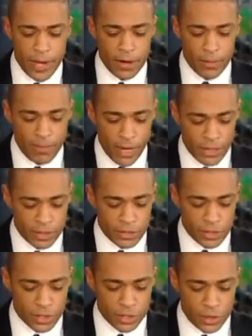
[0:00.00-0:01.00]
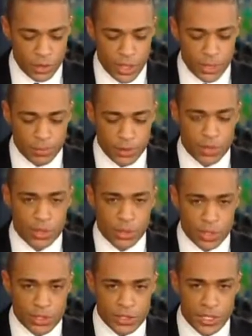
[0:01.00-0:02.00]
Mullins. Did you kind of put your
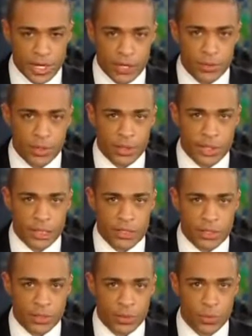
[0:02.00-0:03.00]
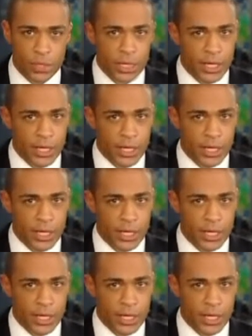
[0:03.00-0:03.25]
list together with things that you